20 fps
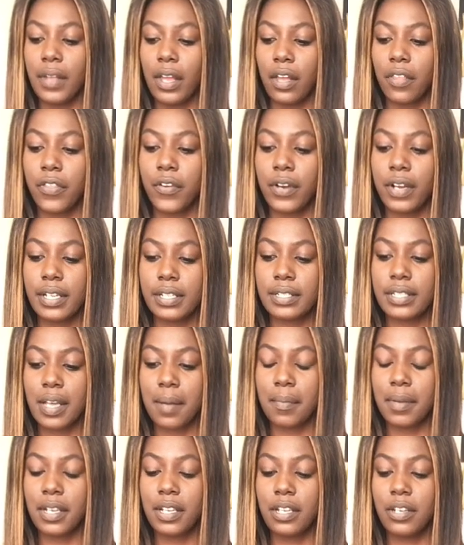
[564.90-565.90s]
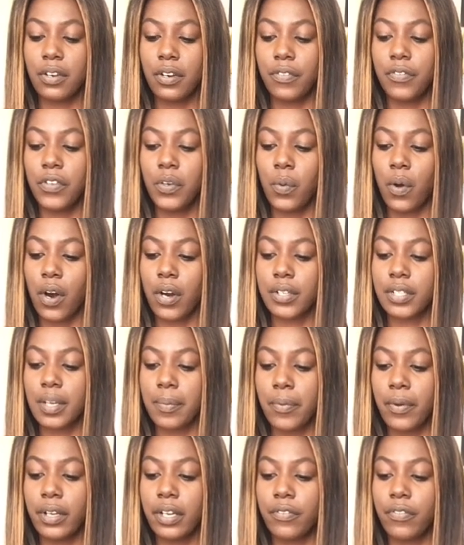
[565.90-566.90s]
there is somebody here, if you are
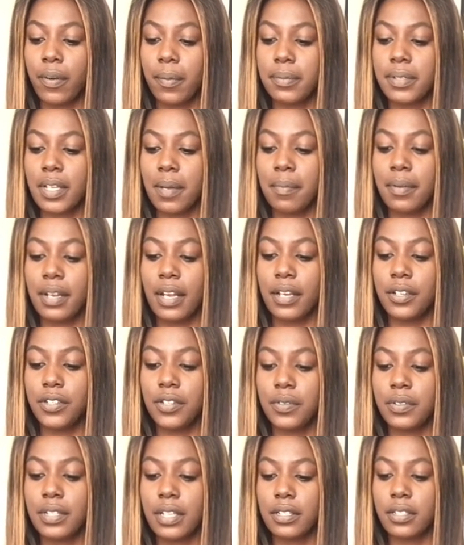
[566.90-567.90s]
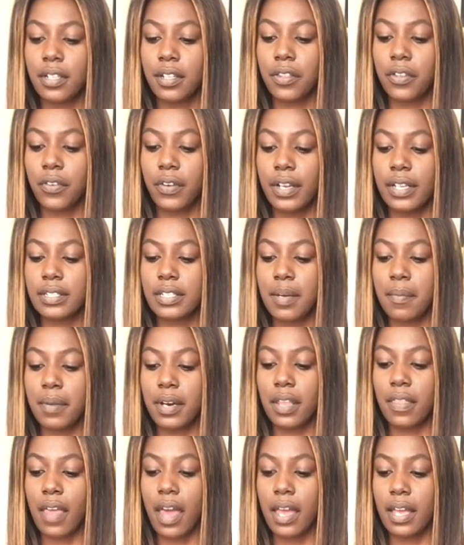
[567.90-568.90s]
separated from somebody, I do sense that there is
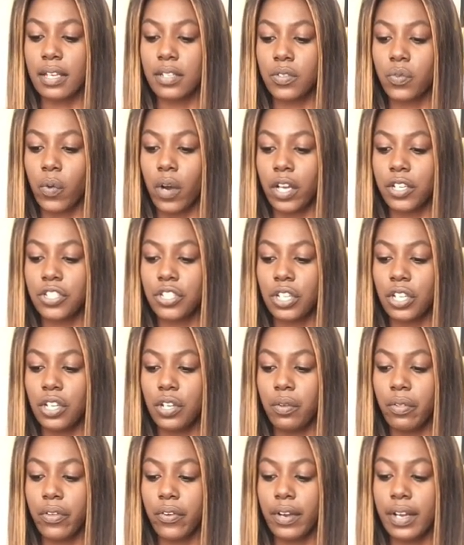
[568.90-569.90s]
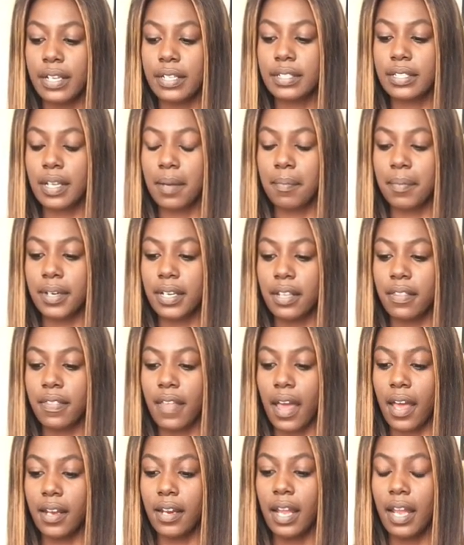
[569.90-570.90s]
somebody that is watching you. There is somebody
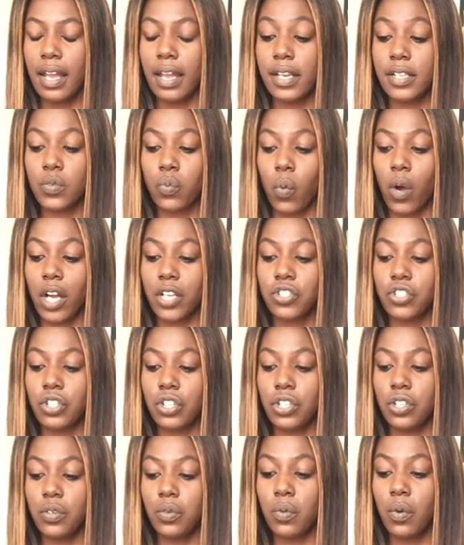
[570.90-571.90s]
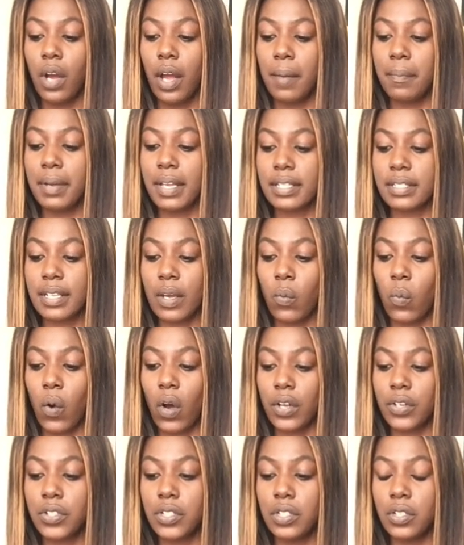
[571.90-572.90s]
that is watching you because they
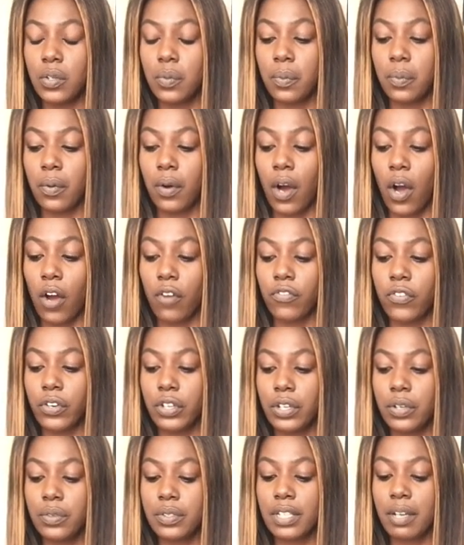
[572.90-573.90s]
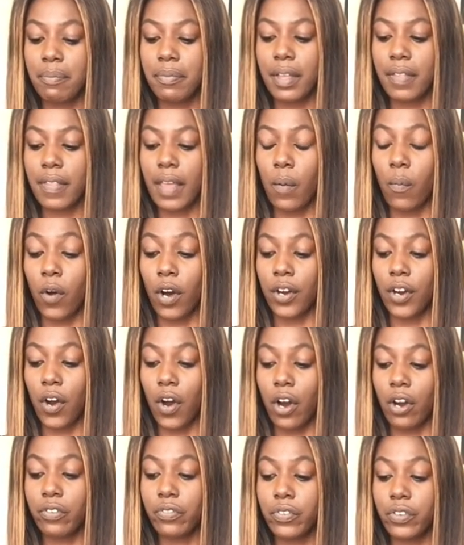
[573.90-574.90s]
want to offer you something. They want to
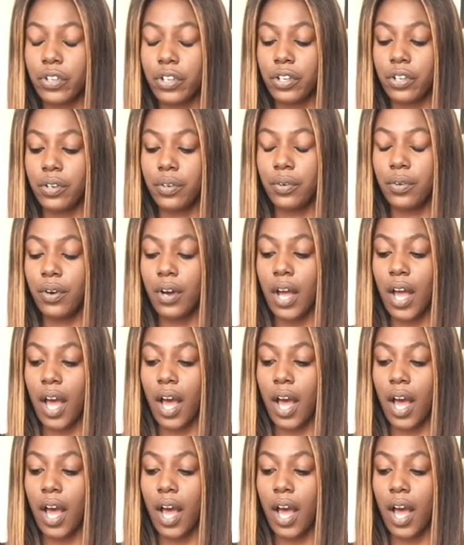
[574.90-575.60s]
offer you